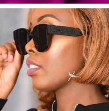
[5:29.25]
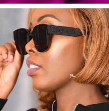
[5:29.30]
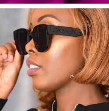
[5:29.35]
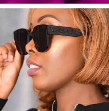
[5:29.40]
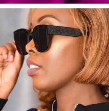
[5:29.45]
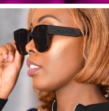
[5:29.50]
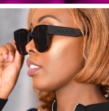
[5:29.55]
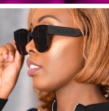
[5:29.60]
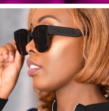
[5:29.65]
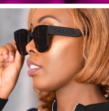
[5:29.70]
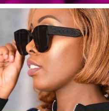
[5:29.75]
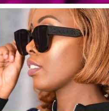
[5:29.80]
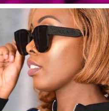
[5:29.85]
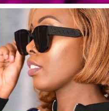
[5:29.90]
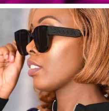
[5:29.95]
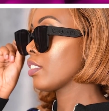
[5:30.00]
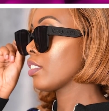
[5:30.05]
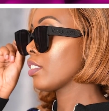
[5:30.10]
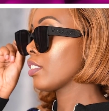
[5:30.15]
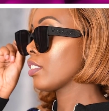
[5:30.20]

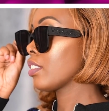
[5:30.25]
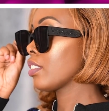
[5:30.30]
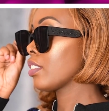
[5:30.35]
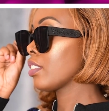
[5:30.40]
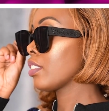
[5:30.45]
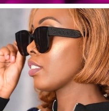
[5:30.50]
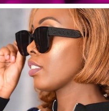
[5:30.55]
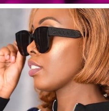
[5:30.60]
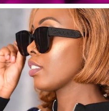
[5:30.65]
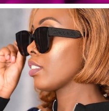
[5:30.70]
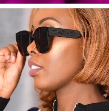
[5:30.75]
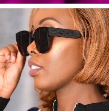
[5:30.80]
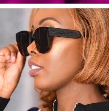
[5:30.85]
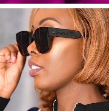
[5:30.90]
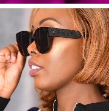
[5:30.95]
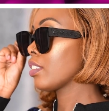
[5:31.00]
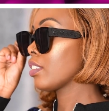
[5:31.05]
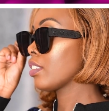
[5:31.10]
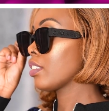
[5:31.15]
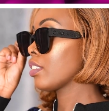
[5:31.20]

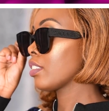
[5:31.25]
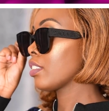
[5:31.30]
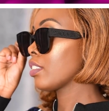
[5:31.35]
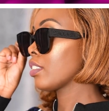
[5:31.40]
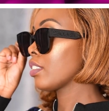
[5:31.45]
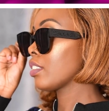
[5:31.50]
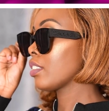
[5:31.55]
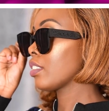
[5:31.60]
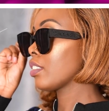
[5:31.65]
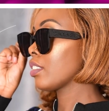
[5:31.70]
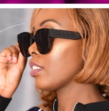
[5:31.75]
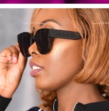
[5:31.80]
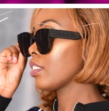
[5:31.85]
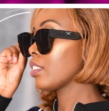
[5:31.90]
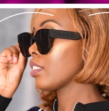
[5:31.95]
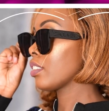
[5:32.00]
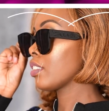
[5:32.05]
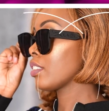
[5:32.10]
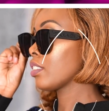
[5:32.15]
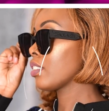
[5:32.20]

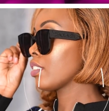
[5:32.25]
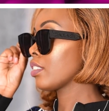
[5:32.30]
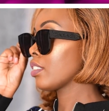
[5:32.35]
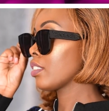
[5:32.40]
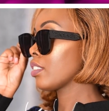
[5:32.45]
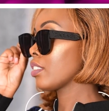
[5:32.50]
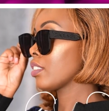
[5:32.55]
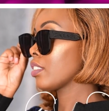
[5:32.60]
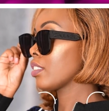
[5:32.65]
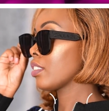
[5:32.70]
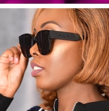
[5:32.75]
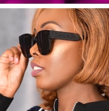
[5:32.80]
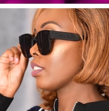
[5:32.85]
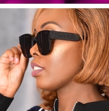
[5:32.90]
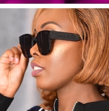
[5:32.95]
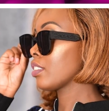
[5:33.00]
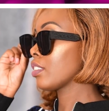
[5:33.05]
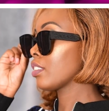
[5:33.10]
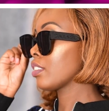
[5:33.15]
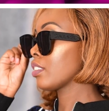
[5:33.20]

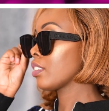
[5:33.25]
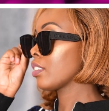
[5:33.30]
Nobody speaks.